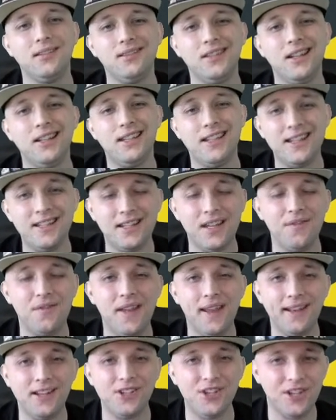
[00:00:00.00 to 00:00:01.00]
a
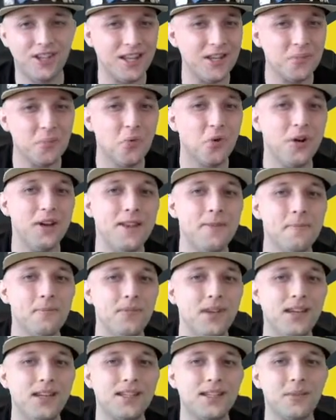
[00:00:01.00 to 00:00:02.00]
disadvantage at this point
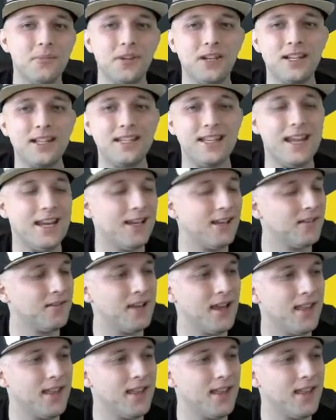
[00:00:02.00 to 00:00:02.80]
because I'm going to take,